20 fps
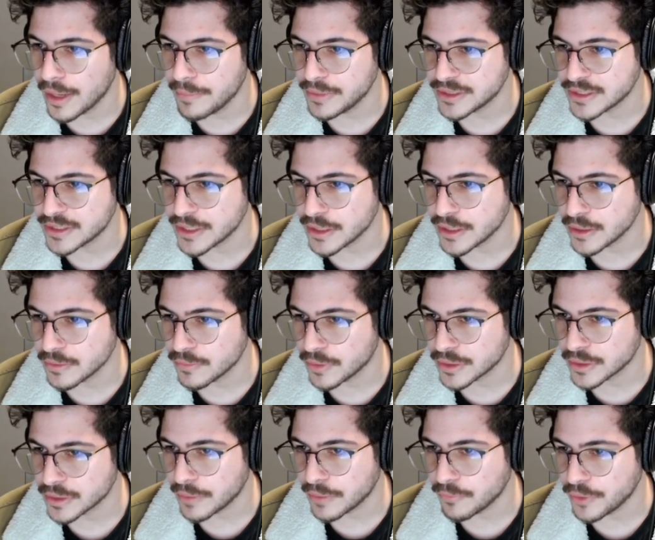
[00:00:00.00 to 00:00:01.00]
me see,
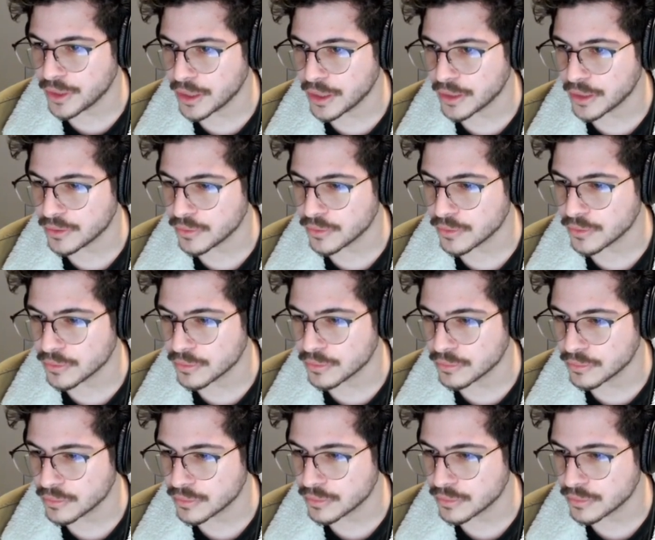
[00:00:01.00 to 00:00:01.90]
what can we do?